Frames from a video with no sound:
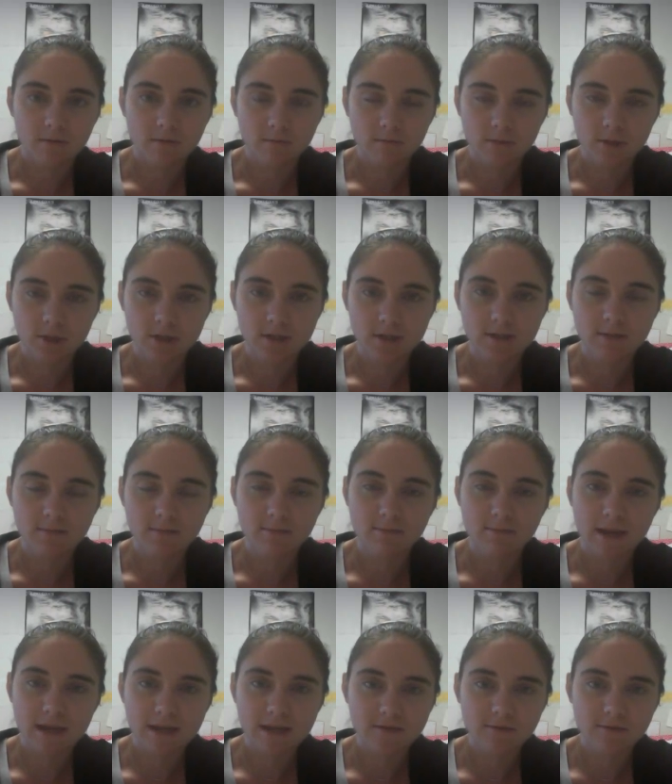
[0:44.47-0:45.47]
which is a
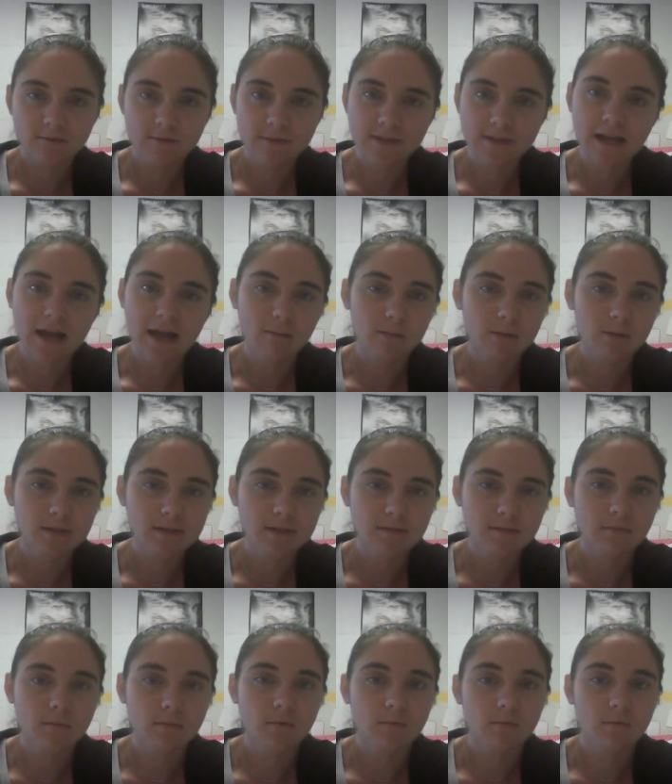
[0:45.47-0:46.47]
basal
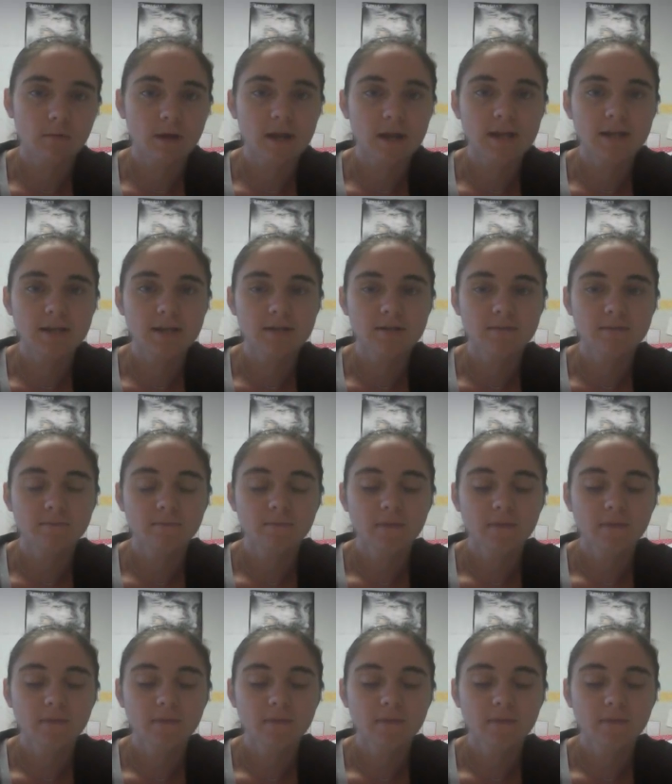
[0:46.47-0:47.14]
metabolism rate.